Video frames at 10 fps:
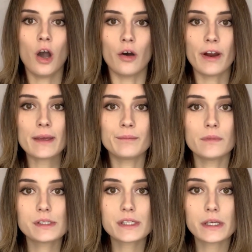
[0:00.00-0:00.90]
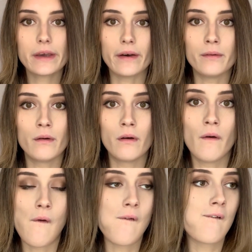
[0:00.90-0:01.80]
All right, you're still here.
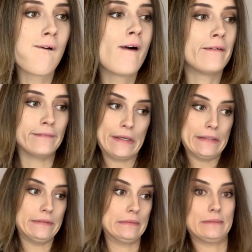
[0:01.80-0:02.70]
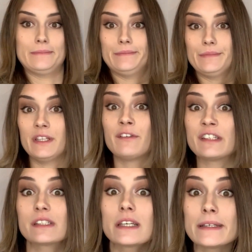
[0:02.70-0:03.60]
Uh, no
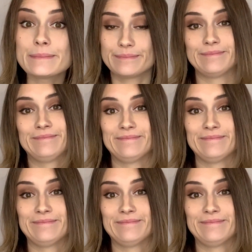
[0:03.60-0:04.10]
in the seat.